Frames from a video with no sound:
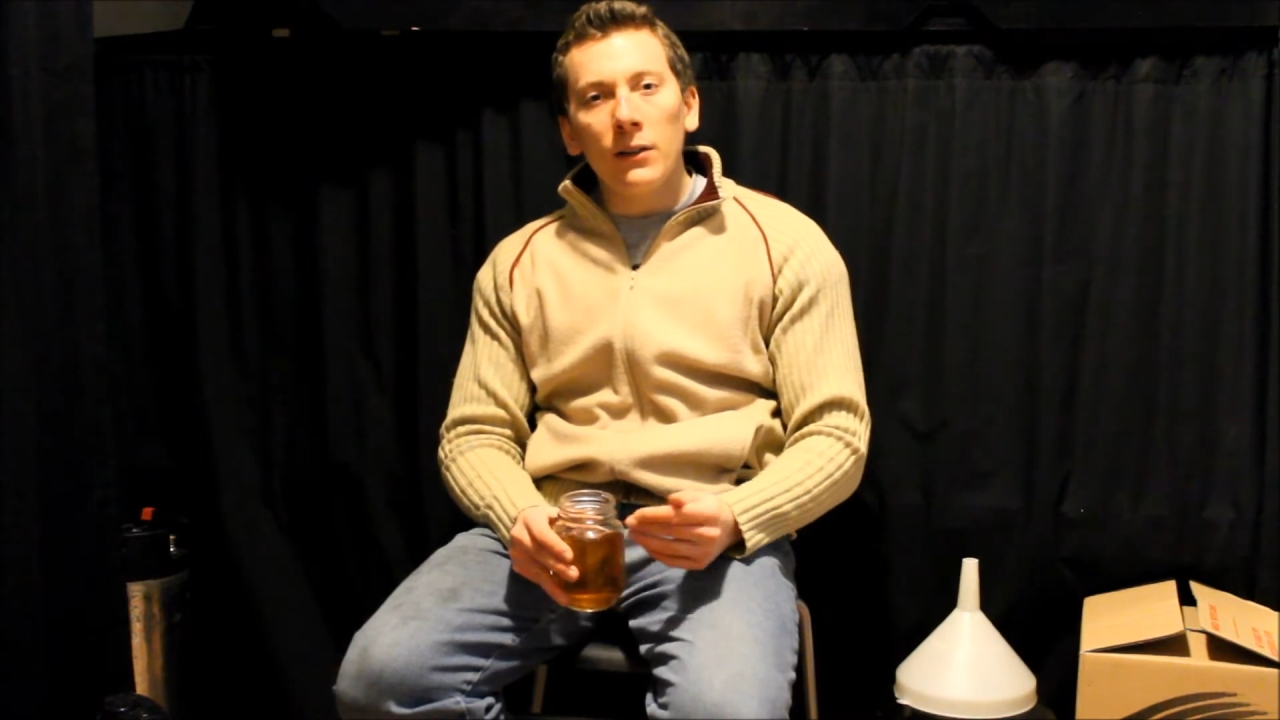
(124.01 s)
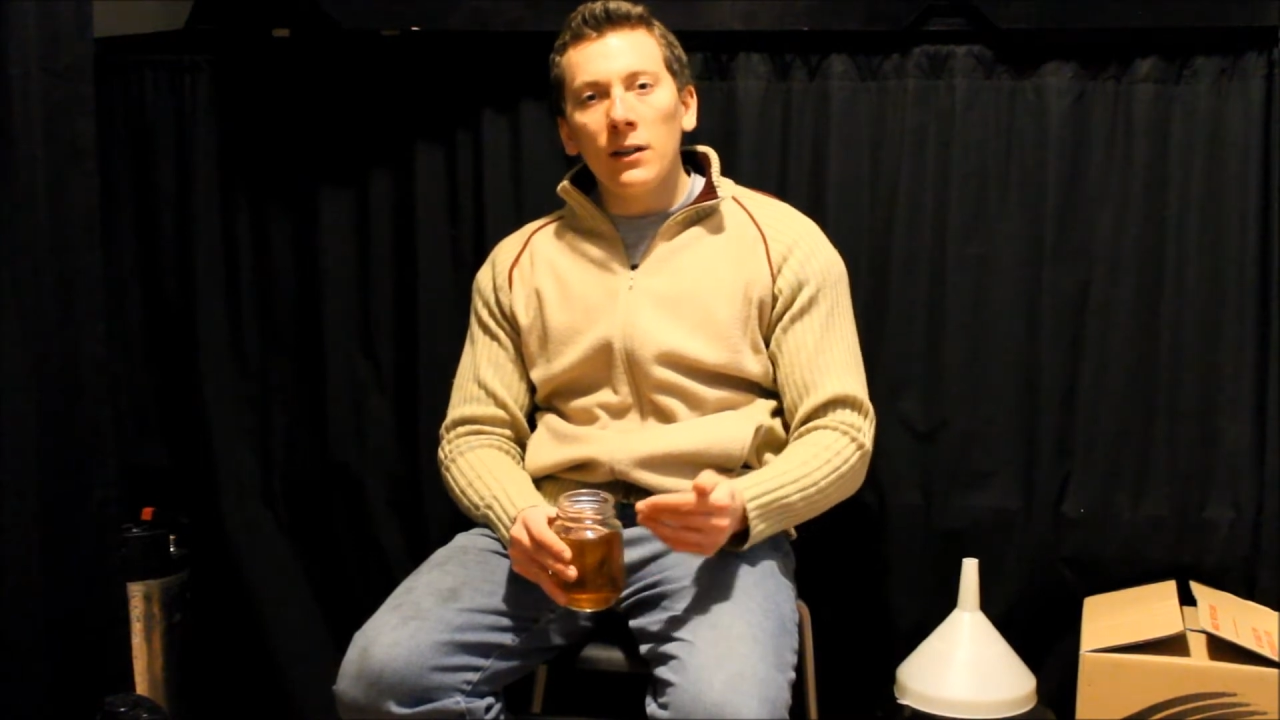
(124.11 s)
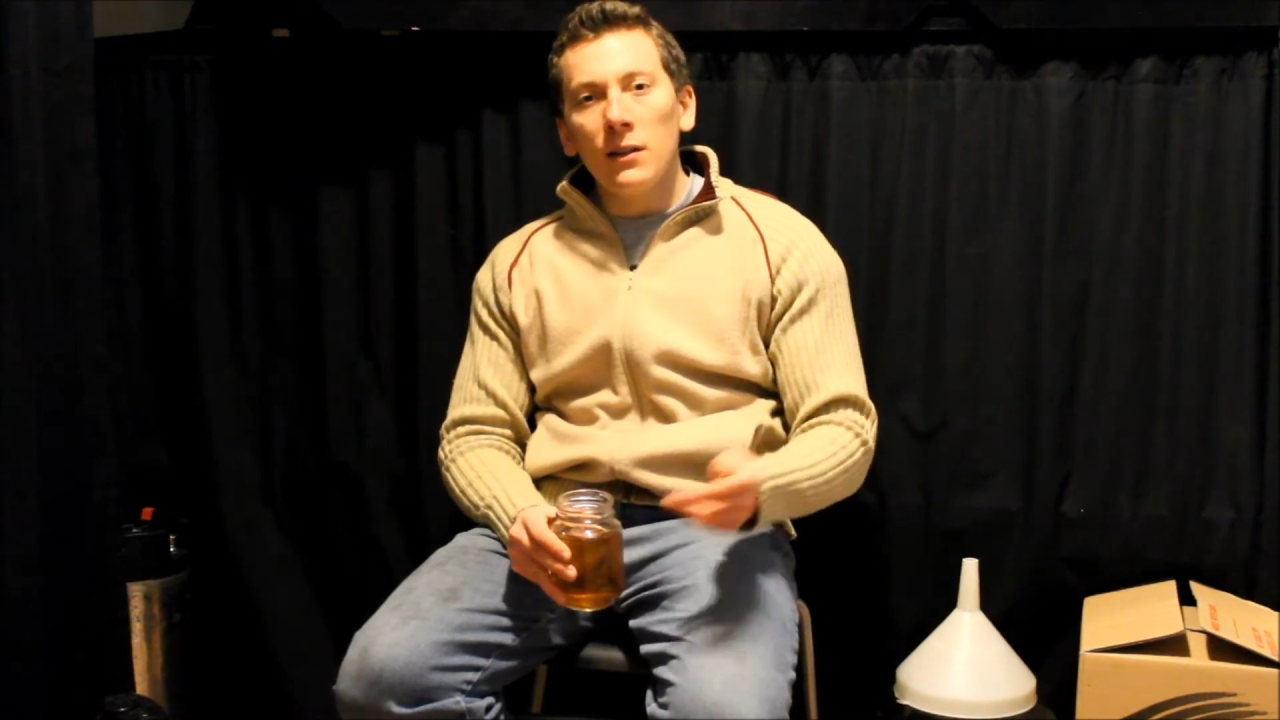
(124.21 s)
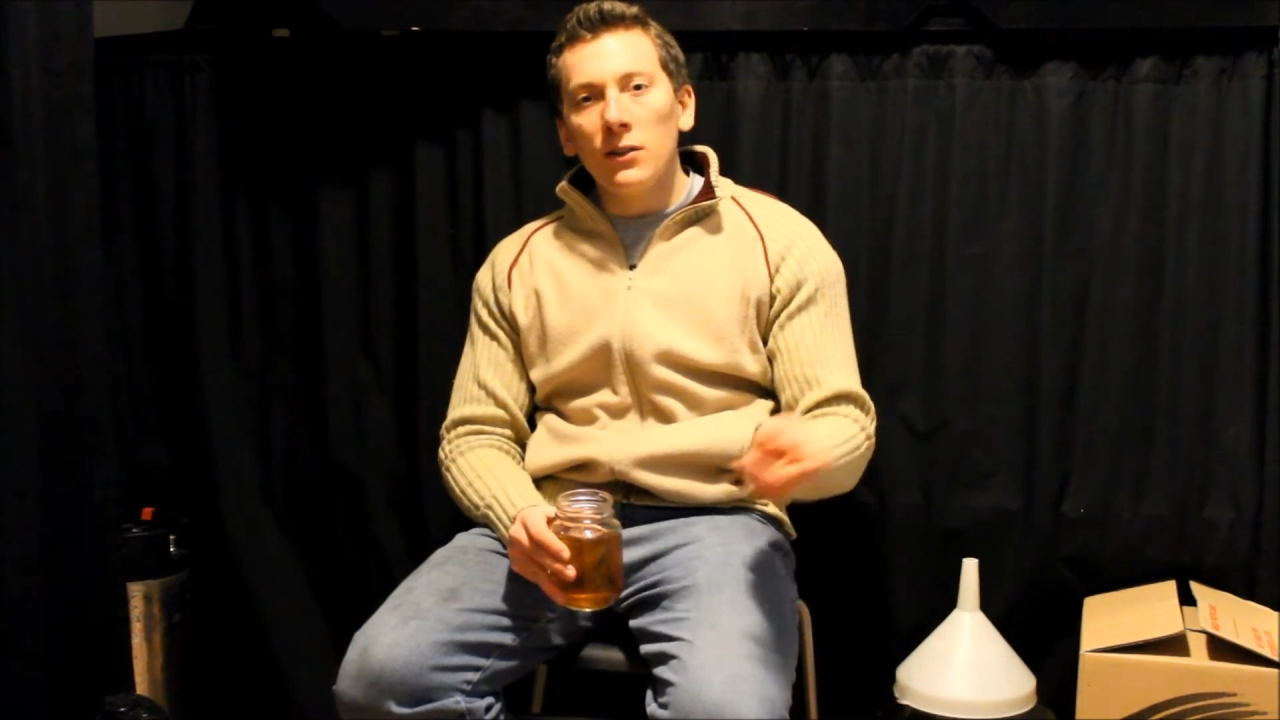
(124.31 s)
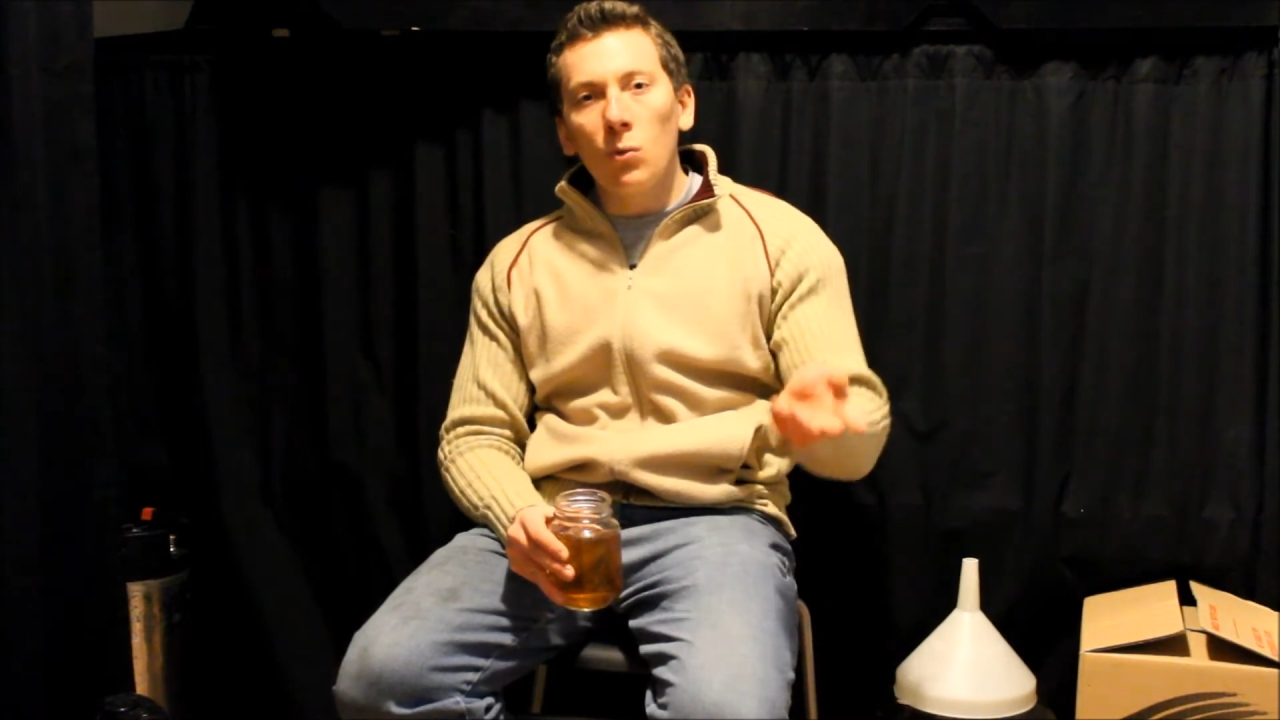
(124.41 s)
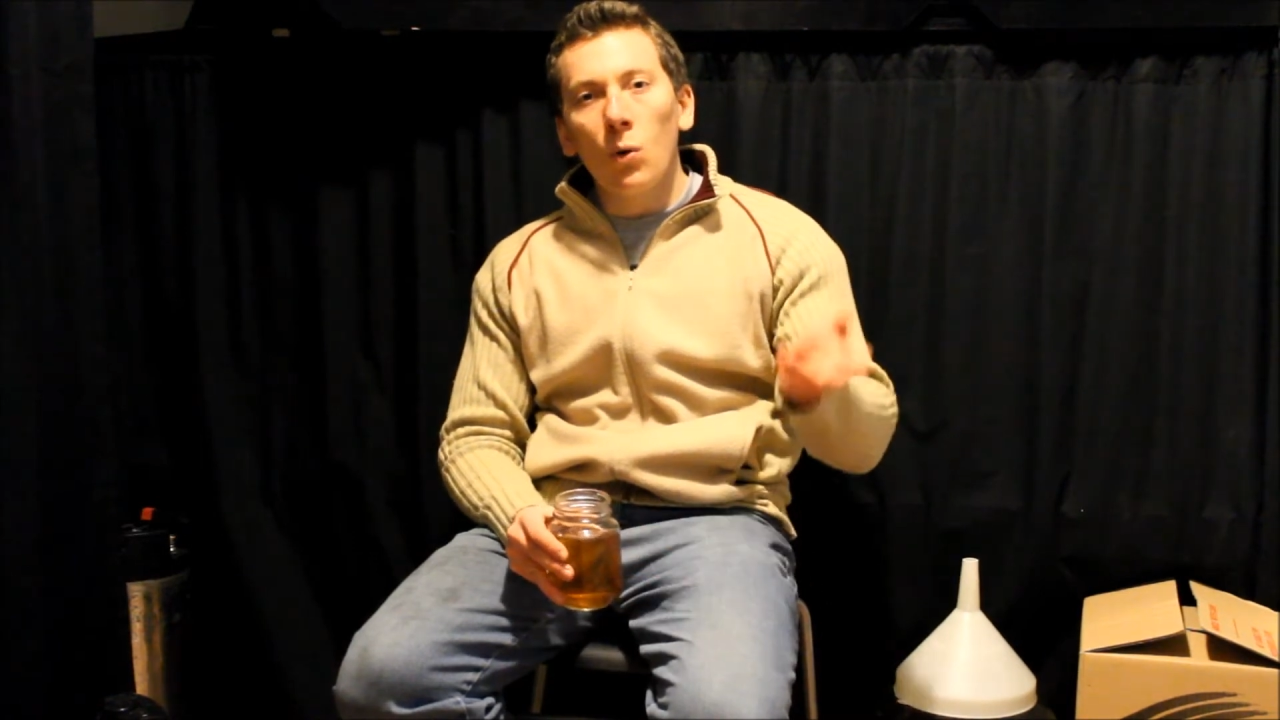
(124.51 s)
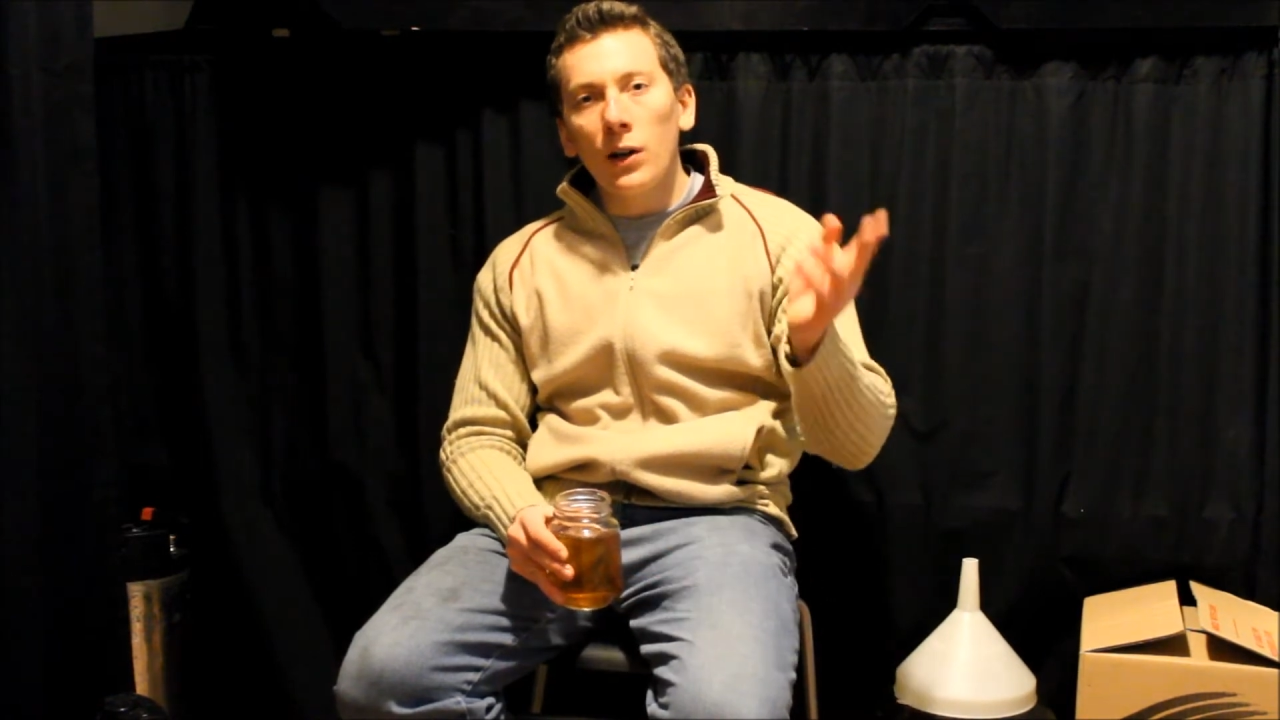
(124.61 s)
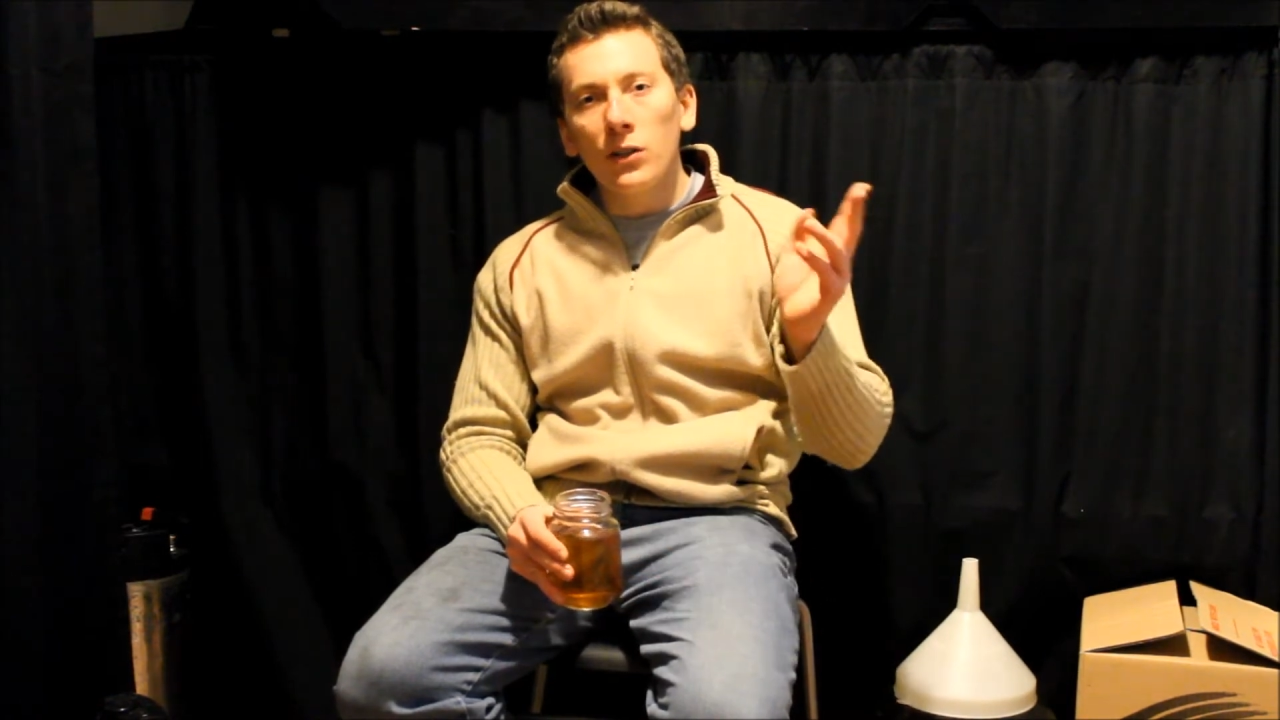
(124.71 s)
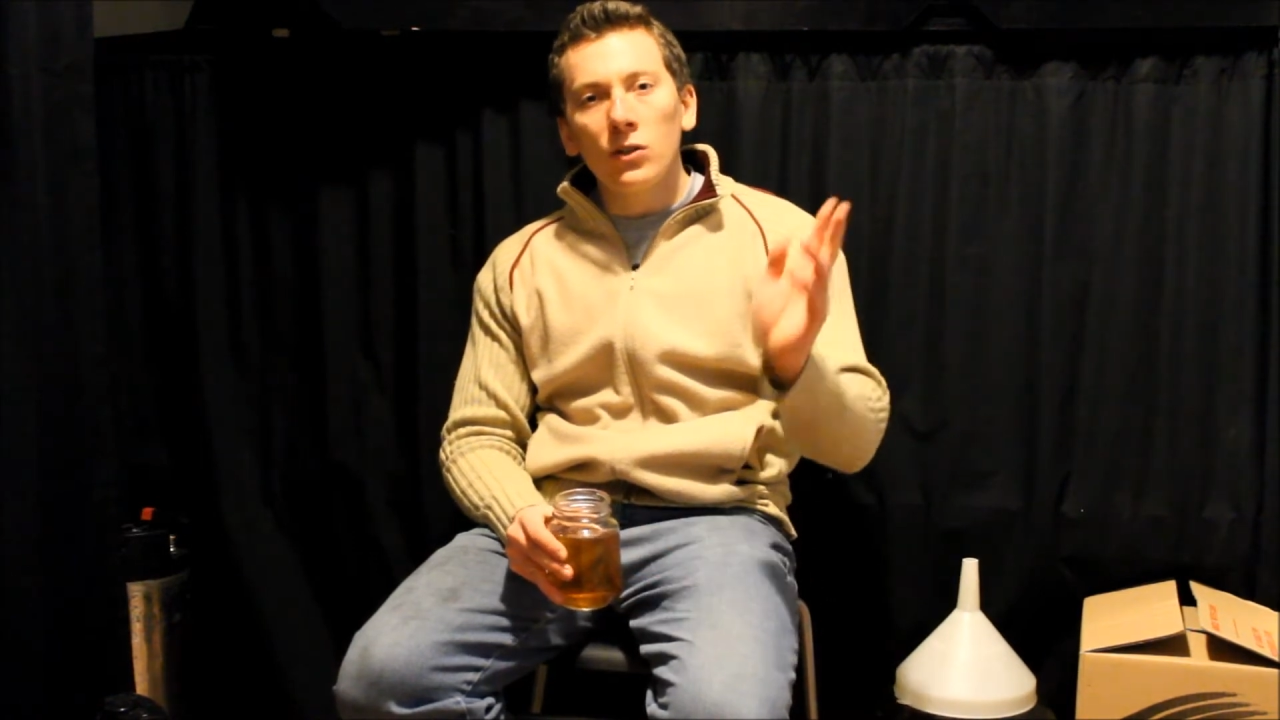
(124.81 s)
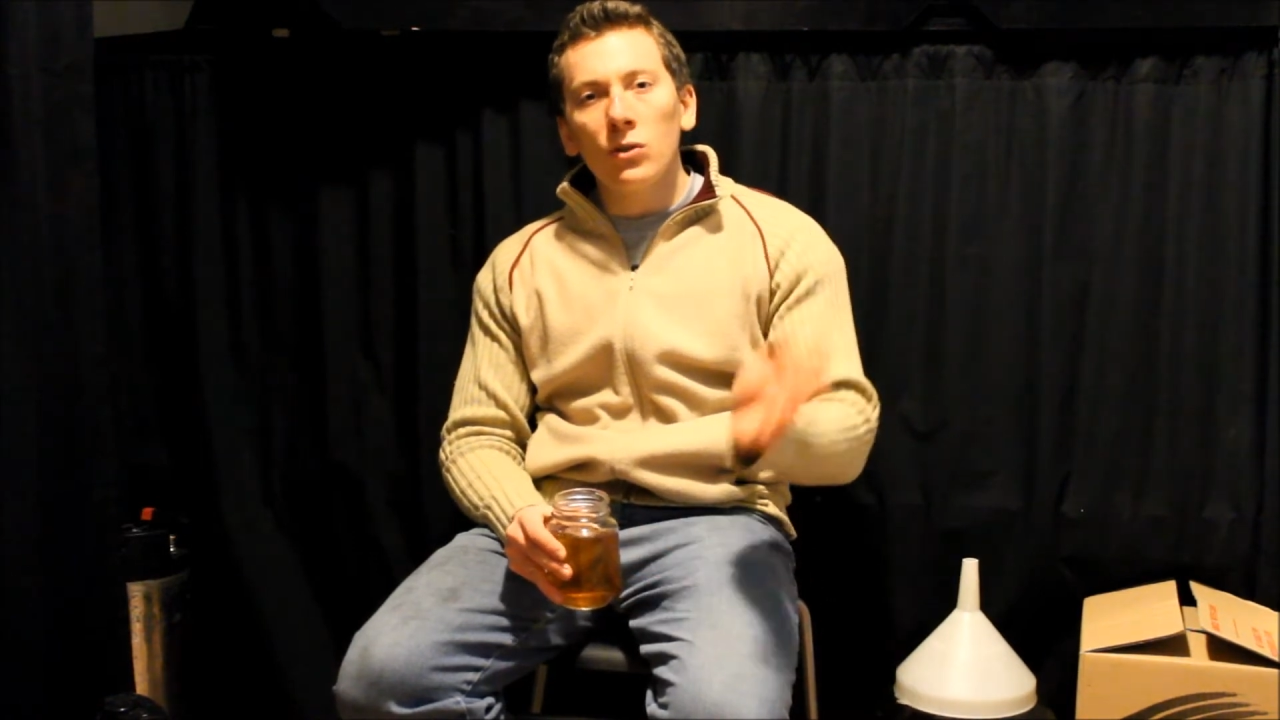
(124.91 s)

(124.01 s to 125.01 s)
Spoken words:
yeast, 1,